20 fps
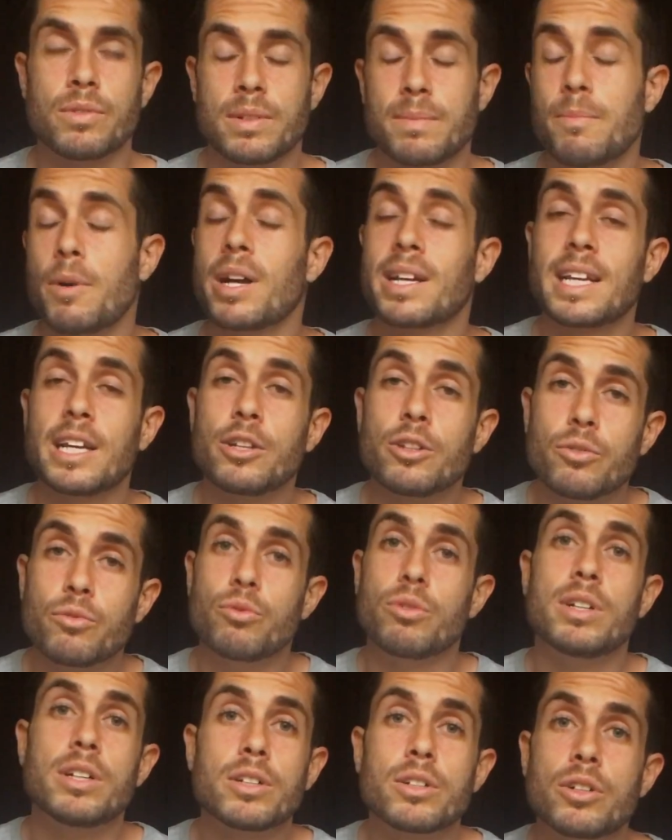you
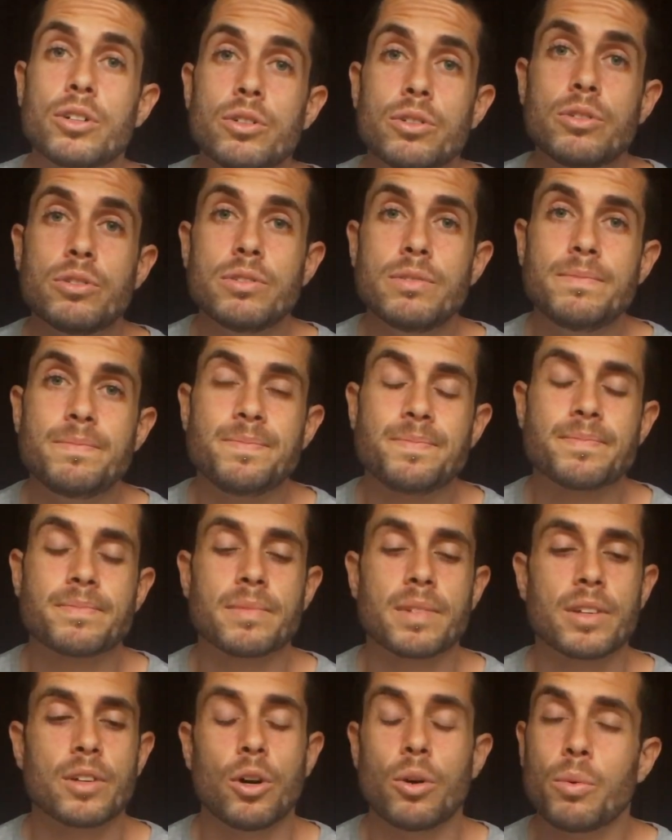ridiculed
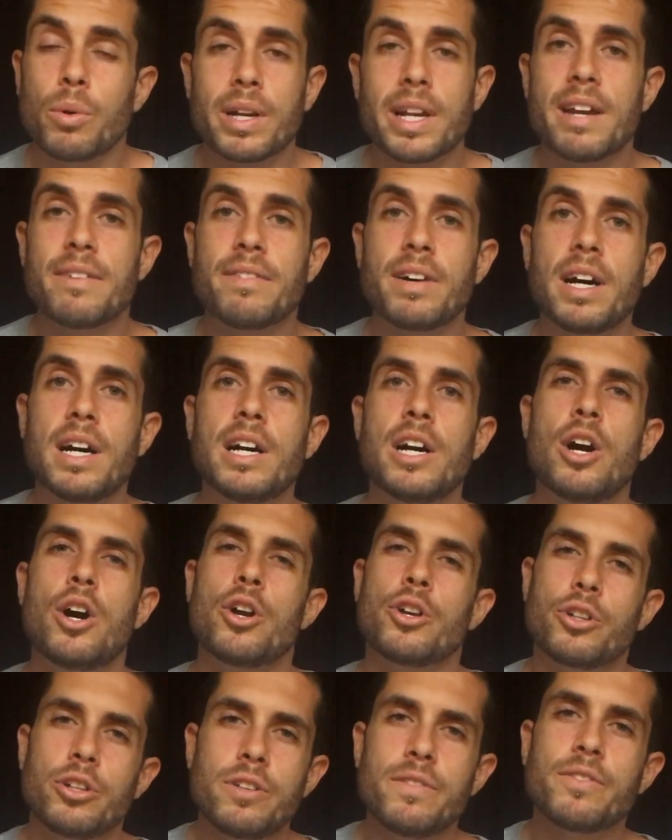or whatever,
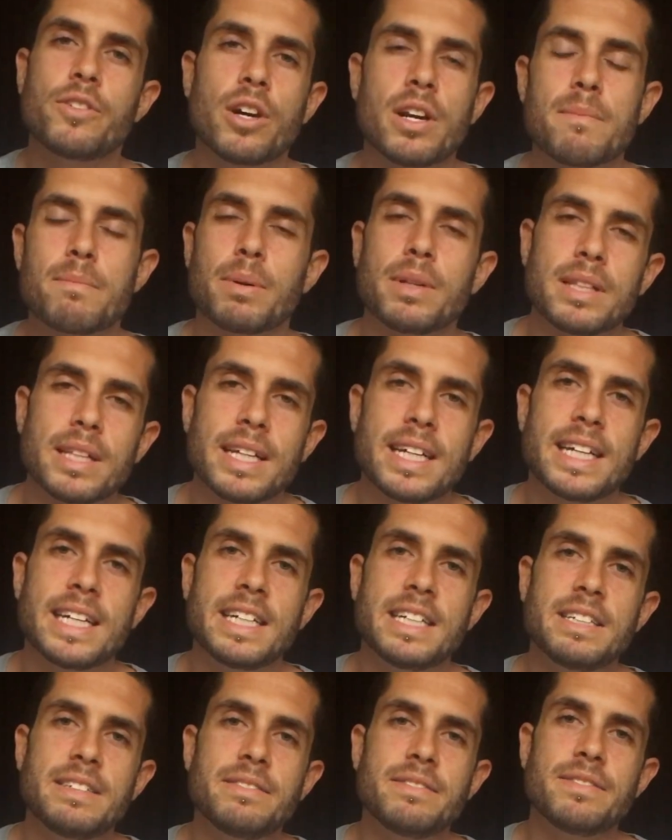you've got to
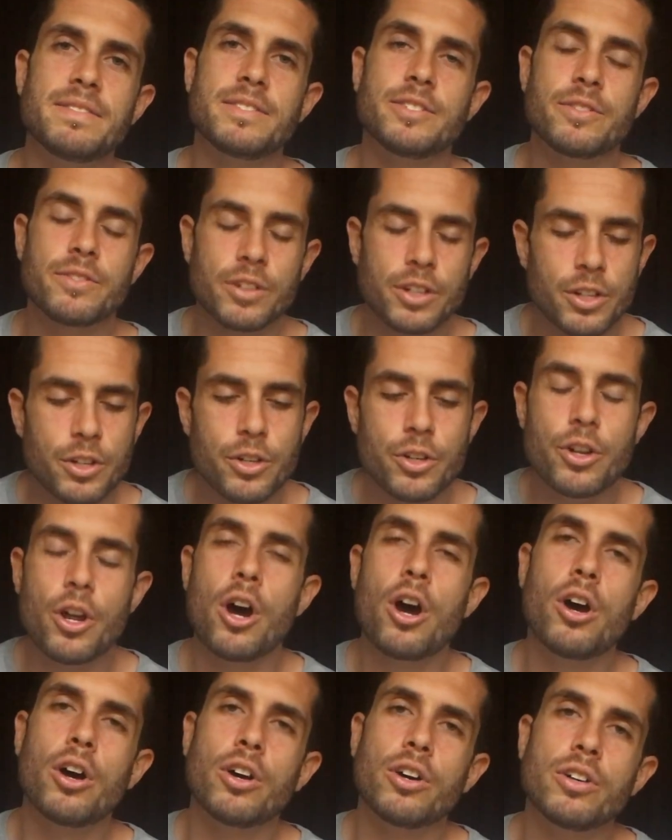believe, you've got to
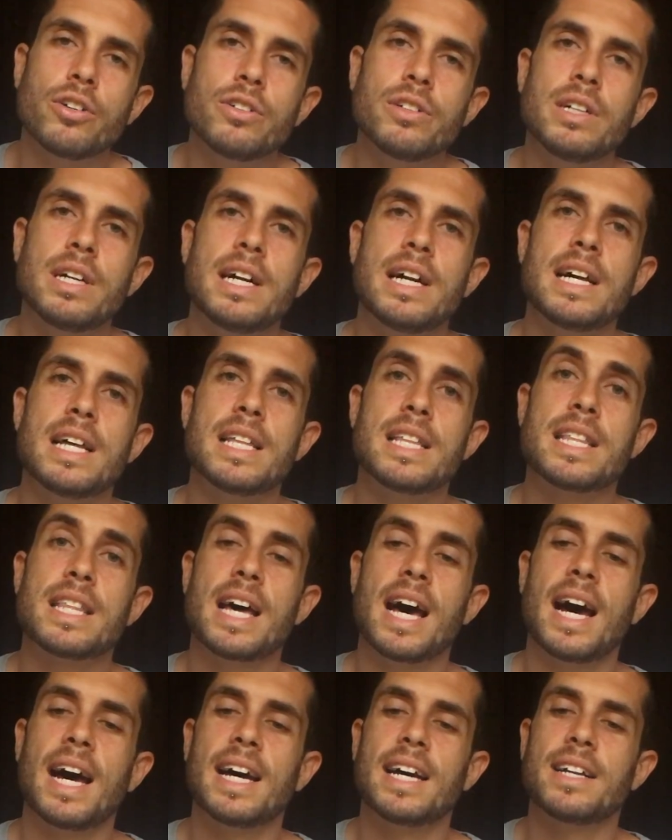know
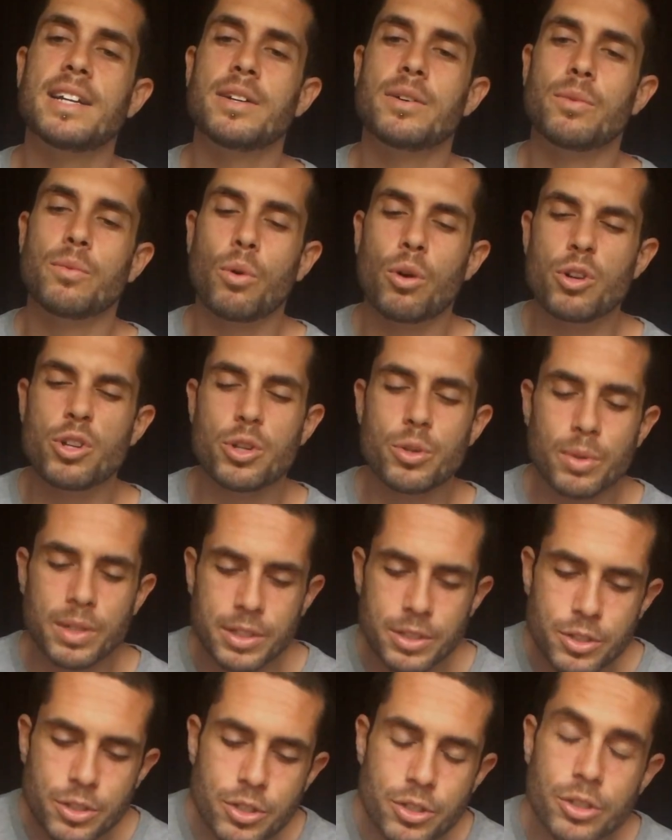that what you
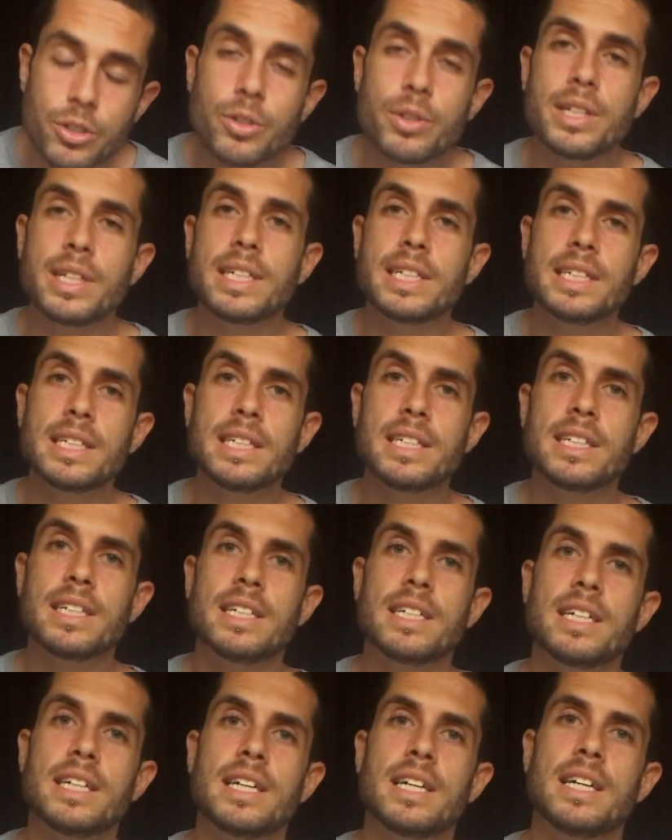are doing
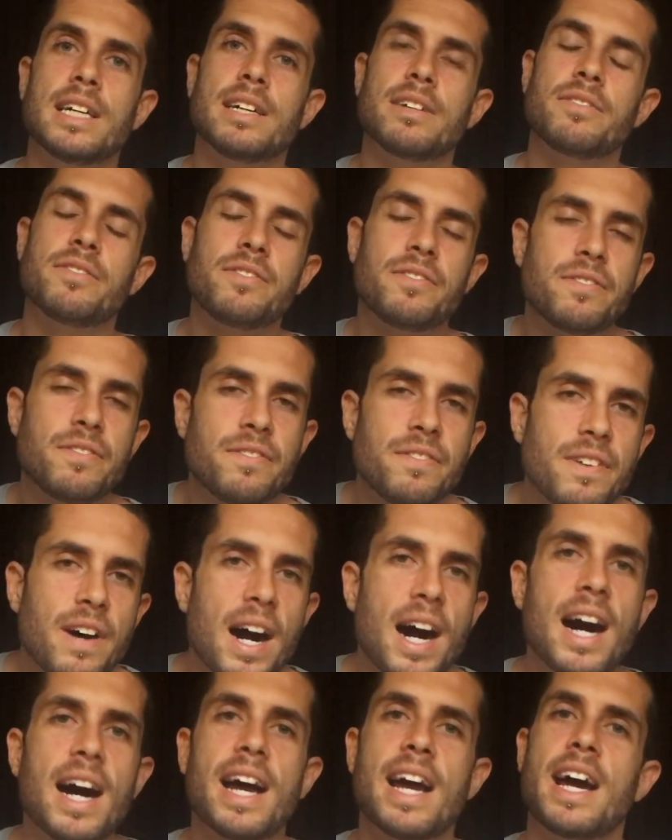
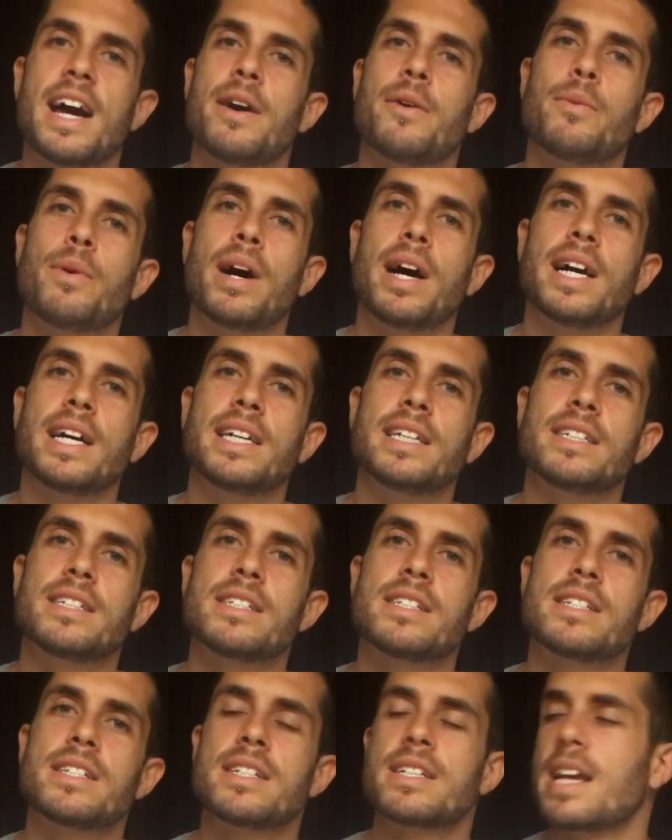far
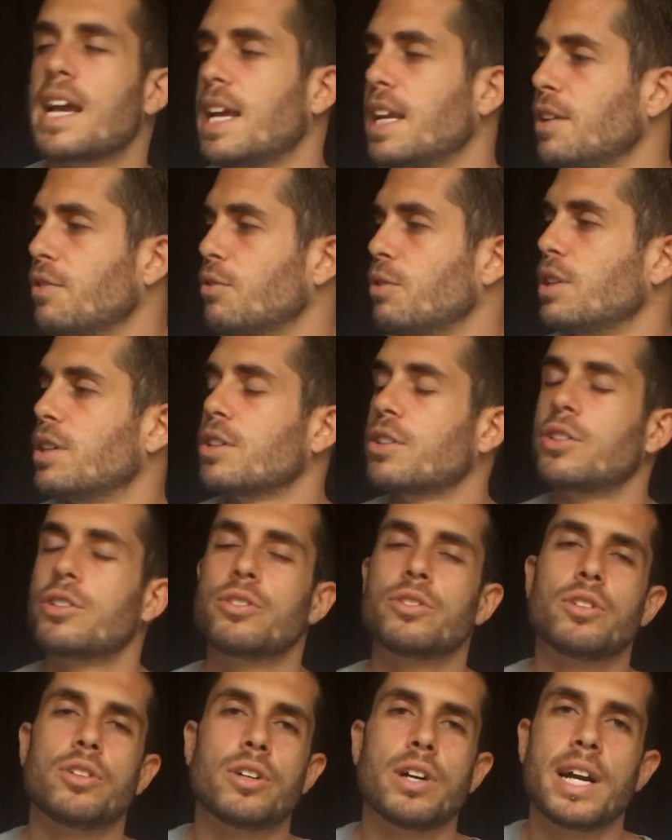outweighs any
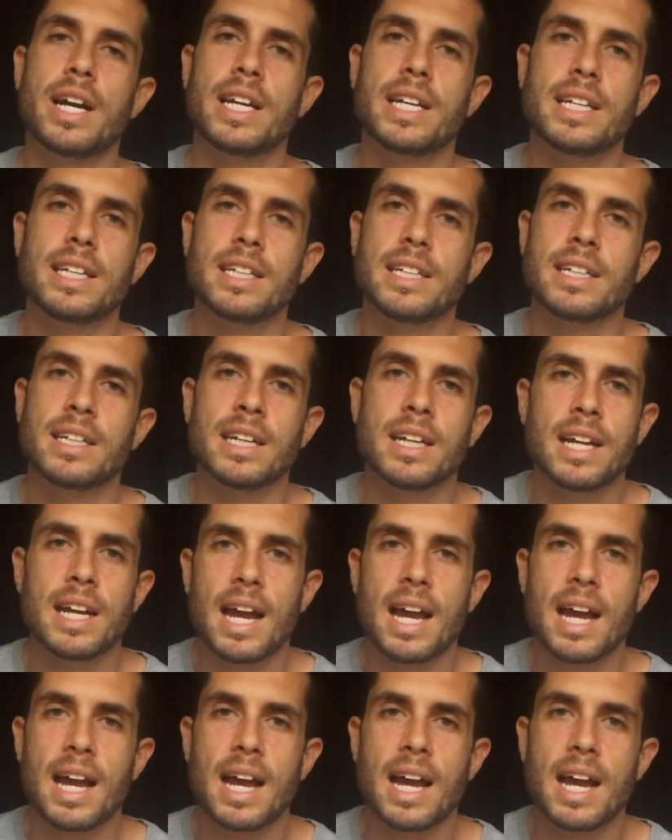ridicule or any